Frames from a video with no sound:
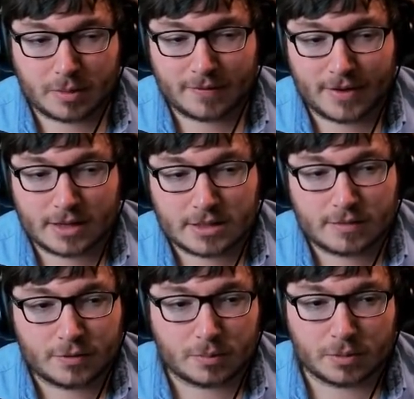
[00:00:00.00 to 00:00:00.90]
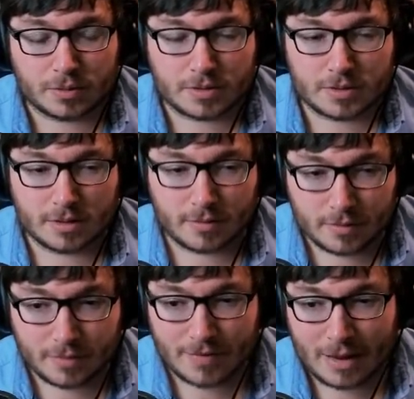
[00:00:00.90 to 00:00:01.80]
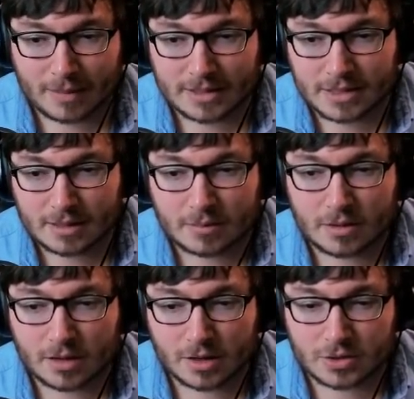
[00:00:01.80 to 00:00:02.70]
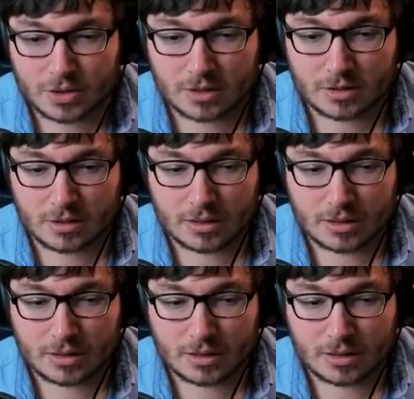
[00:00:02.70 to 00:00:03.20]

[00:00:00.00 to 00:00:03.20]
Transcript: in the fantasy football family team, though, last year.